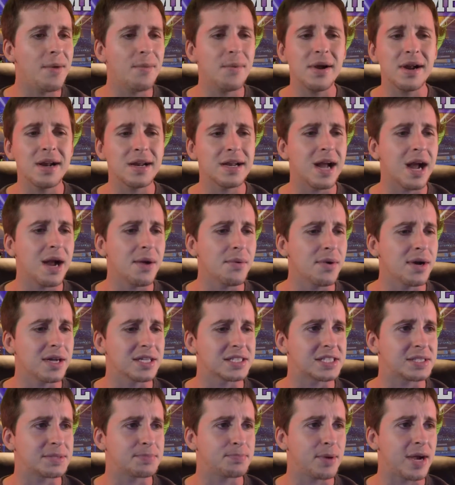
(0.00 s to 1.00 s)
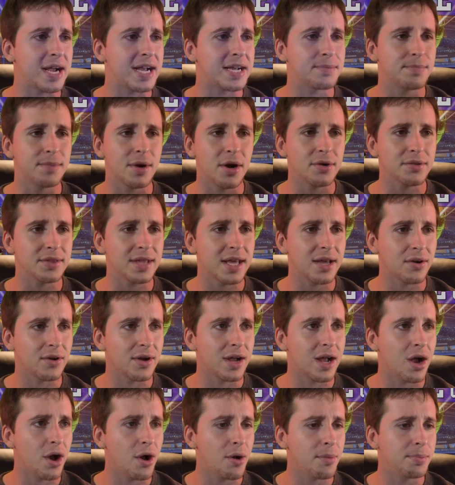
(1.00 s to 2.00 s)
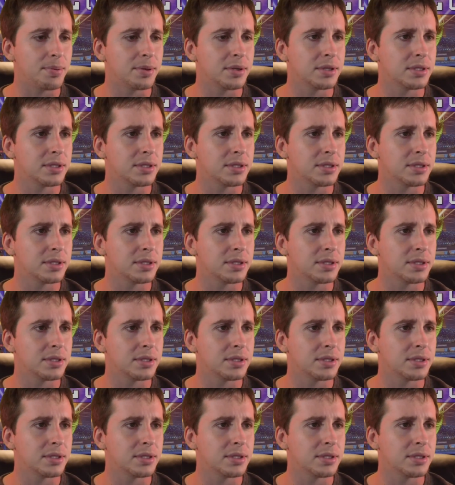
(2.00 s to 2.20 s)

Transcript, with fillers: I want I want spike mode, that'll help.